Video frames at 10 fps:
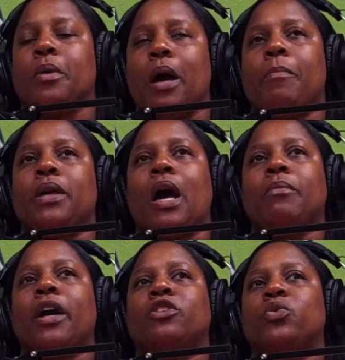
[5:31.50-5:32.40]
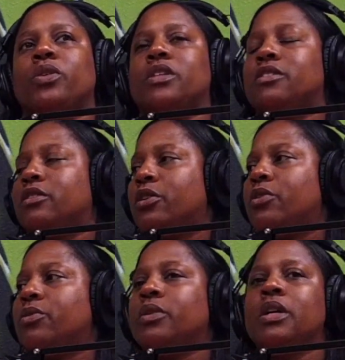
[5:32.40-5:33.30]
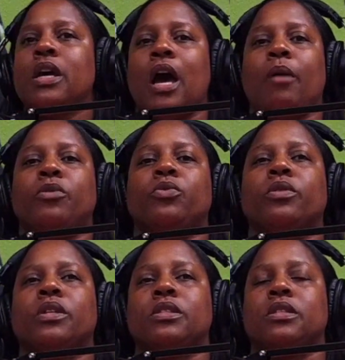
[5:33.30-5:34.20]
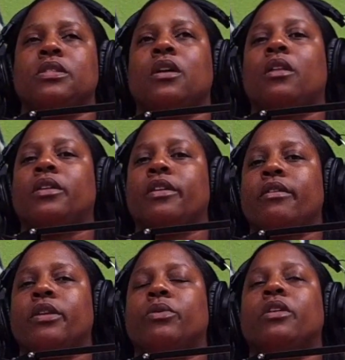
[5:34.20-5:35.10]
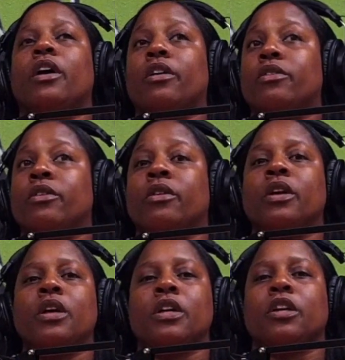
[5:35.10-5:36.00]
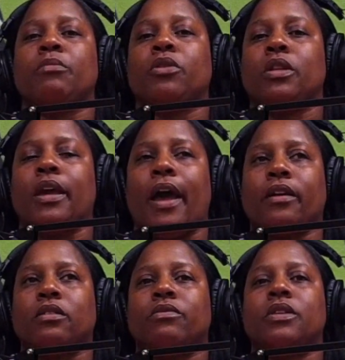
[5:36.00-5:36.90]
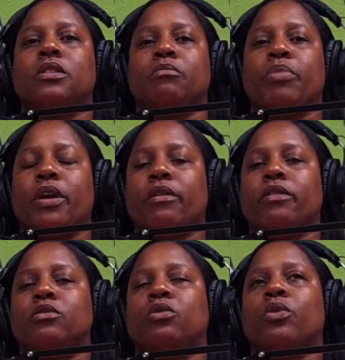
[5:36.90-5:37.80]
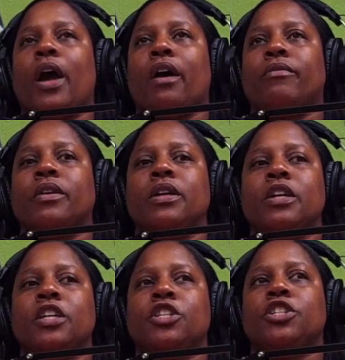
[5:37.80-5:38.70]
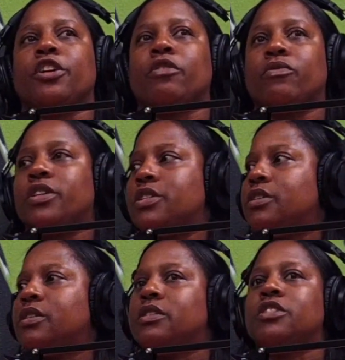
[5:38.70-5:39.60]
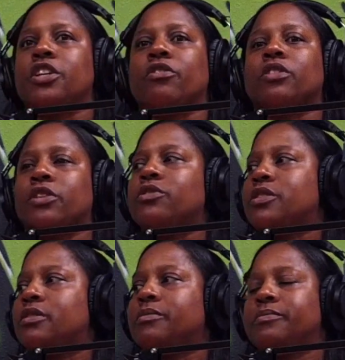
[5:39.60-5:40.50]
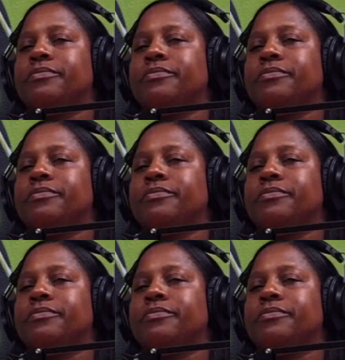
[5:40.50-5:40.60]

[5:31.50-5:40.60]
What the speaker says: But I'm not doing this alone. I'm doing this in solidarity with other community activists and parents who have shared vision and shared leadership.